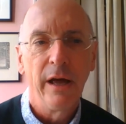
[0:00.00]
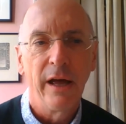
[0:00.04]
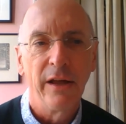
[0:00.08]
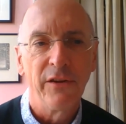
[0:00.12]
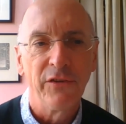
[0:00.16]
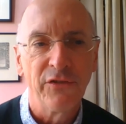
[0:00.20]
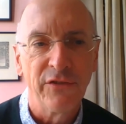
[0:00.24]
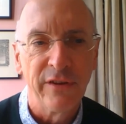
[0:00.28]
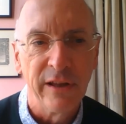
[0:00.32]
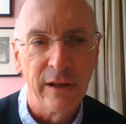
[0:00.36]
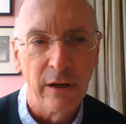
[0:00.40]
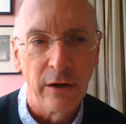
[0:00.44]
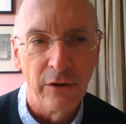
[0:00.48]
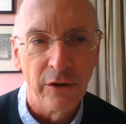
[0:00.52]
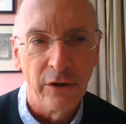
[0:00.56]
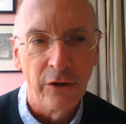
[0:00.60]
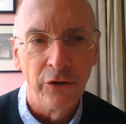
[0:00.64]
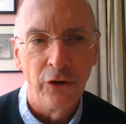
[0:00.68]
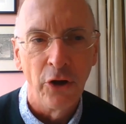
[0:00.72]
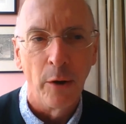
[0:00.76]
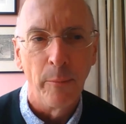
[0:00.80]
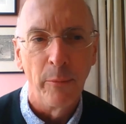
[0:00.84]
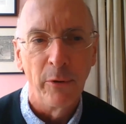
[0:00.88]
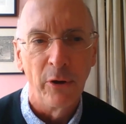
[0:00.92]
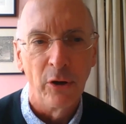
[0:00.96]
It's still
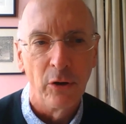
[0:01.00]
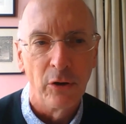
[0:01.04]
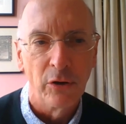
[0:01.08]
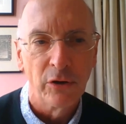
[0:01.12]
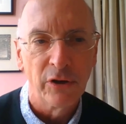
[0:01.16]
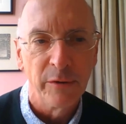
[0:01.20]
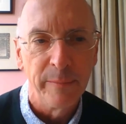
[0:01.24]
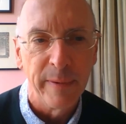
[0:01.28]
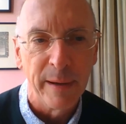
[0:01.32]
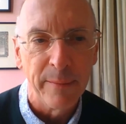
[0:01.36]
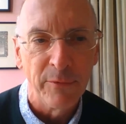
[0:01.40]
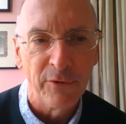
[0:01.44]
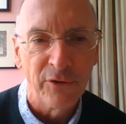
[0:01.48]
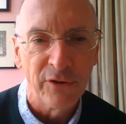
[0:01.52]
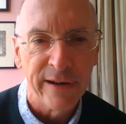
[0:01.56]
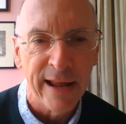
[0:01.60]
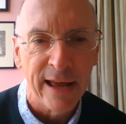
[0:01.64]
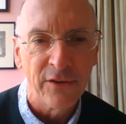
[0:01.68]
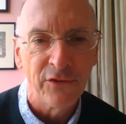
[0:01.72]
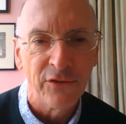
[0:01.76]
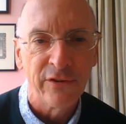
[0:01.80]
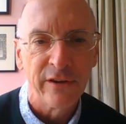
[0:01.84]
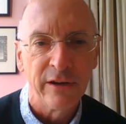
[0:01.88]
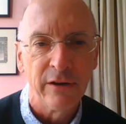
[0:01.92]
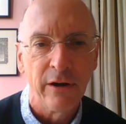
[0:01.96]
nominal commitment to
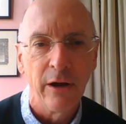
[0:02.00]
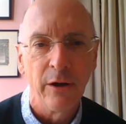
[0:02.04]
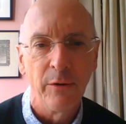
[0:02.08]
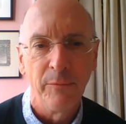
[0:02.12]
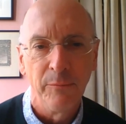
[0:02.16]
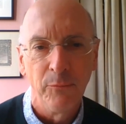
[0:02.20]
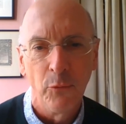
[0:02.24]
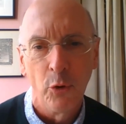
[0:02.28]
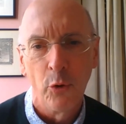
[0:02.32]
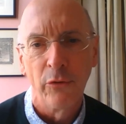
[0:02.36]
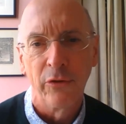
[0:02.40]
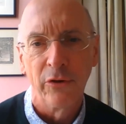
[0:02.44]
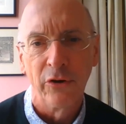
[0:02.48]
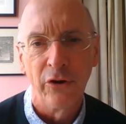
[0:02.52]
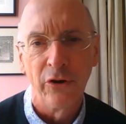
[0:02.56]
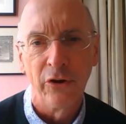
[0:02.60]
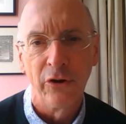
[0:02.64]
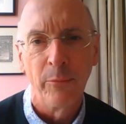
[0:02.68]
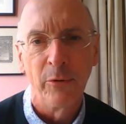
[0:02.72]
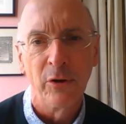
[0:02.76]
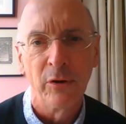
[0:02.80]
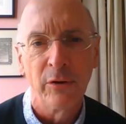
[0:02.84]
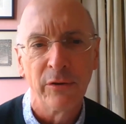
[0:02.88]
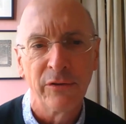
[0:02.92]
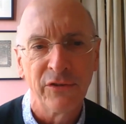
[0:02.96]
net zero, more than
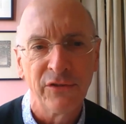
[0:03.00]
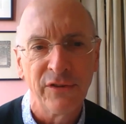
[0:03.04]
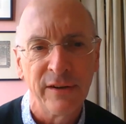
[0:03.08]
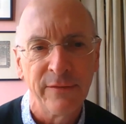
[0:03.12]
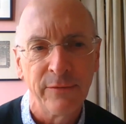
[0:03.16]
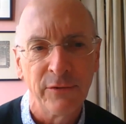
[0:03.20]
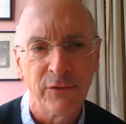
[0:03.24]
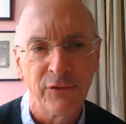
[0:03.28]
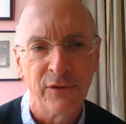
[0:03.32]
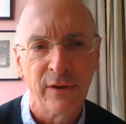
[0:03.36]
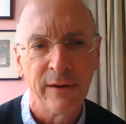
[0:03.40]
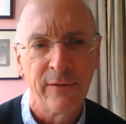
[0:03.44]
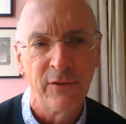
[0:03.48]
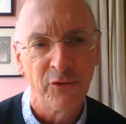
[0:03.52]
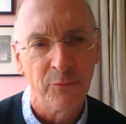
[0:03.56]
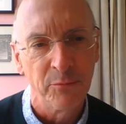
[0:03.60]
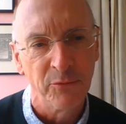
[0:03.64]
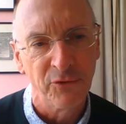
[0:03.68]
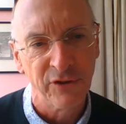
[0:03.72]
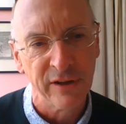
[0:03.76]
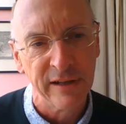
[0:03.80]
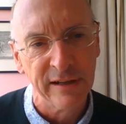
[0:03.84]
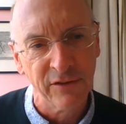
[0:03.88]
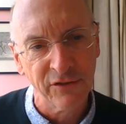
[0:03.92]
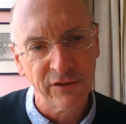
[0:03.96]
nominal, the civil service
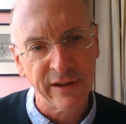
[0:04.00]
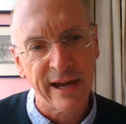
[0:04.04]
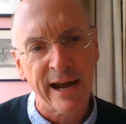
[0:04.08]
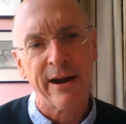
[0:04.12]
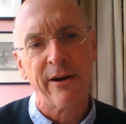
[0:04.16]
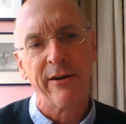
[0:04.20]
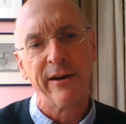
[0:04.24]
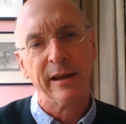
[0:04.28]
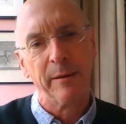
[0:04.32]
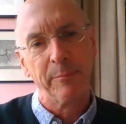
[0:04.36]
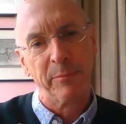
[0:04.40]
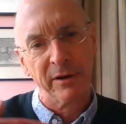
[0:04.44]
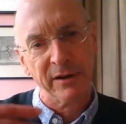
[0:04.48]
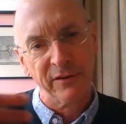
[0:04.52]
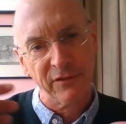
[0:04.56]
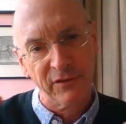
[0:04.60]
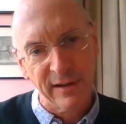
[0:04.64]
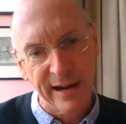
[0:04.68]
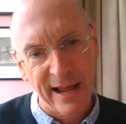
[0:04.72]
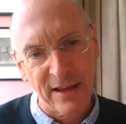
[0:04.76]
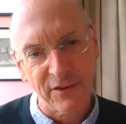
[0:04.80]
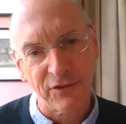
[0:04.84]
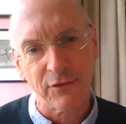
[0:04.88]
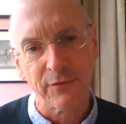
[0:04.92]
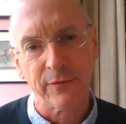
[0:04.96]
machine is carrying, but
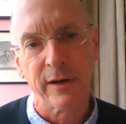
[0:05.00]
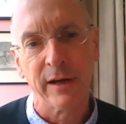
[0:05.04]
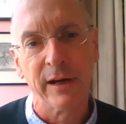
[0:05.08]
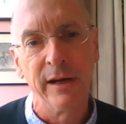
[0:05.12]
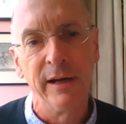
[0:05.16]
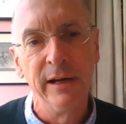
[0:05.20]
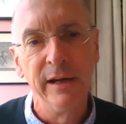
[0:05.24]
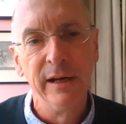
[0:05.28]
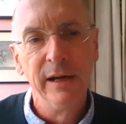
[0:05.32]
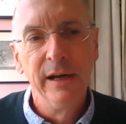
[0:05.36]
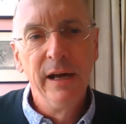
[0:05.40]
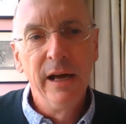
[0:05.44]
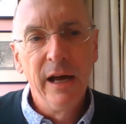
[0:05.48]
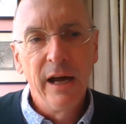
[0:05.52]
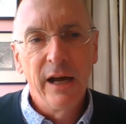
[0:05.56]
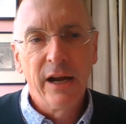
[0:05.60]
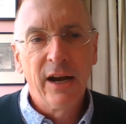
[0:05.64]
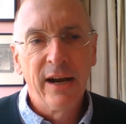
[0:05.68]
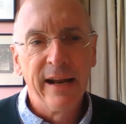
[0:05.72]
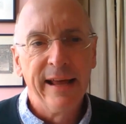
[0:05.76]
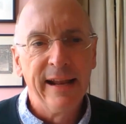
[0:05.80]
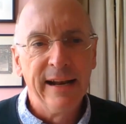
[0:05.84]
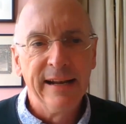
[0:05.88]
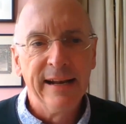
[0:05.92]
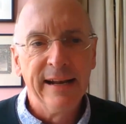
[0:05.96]
it's less of a
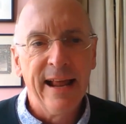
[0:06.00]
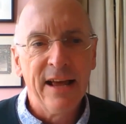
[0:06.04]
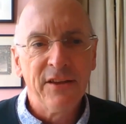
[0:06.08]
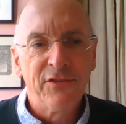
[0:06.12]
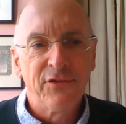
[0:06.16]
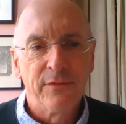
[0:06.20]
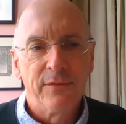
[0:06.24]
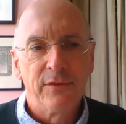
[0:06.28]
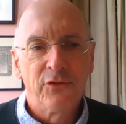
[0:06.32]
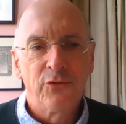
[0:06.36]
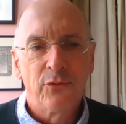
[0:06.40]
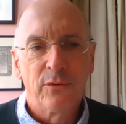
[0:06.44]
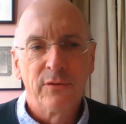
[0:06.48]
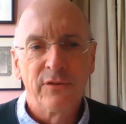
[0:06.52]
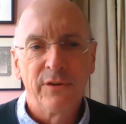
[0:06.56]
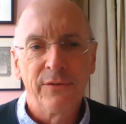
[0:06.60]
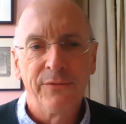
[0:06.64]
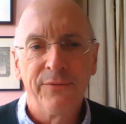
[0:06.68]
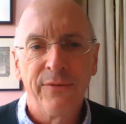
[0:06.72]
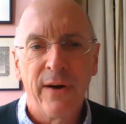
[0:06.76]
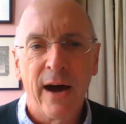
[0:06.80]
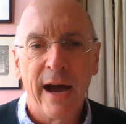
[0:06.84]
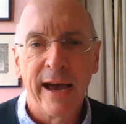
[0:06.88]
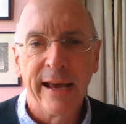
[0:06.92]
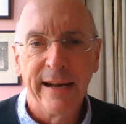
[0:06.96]
sort of
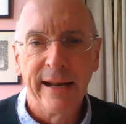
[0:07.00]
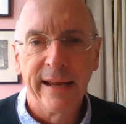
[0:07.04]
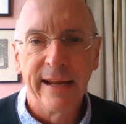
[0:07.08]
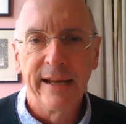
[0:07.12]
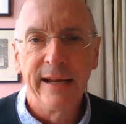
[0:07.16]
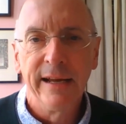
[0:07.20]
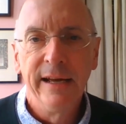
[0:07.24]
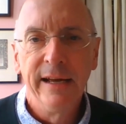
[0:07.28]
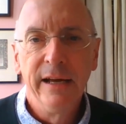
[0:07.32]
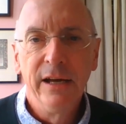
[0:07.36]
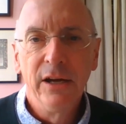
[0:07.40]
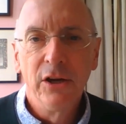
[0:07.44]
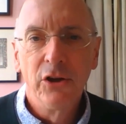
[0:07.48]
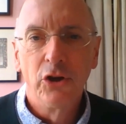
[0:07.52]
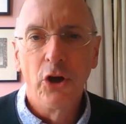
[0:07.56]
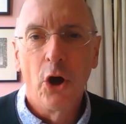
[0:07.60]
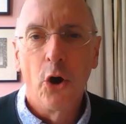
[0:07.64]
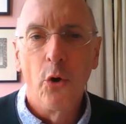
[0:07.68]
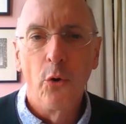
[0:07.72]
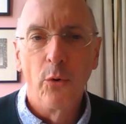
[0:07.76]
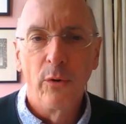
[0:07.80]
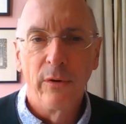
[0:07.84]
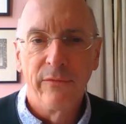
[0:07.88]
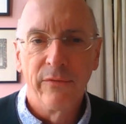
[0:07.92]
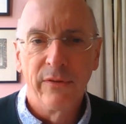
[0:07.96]
defining
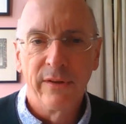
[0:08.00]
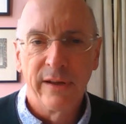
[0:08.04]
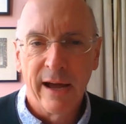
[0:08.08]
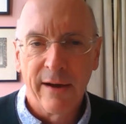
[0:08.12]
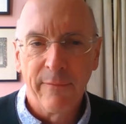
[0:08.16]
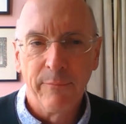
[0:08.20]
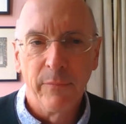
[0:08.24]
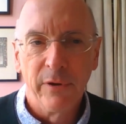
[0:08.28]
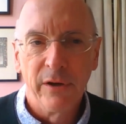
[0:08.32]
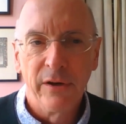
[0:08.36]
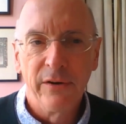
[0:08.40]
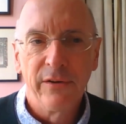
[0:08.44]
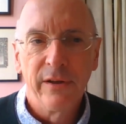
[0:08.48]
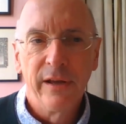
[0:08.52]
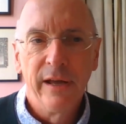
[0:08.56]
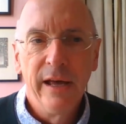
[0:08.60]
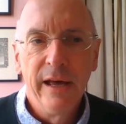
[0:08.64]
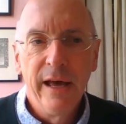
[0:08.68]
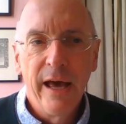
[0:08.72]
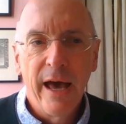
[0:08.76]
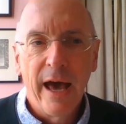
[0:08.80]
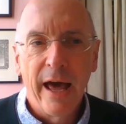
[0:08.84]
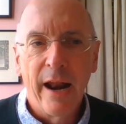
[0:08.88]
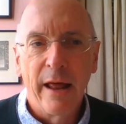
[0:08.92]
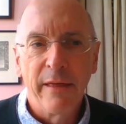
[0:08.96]
goal of the government.
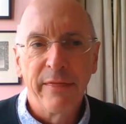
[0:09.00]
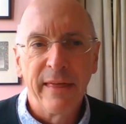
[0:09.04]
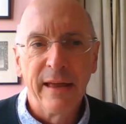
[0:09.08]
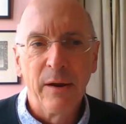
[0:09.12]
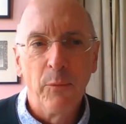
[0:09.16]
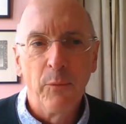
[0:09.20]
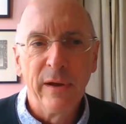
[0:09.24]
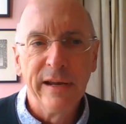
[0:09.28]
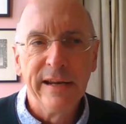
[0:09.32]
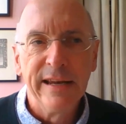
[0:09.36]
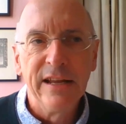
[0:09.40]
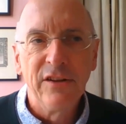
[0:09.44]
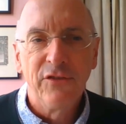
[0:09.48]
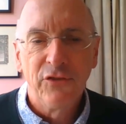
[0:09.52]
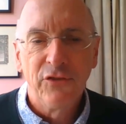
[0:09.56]
And I think we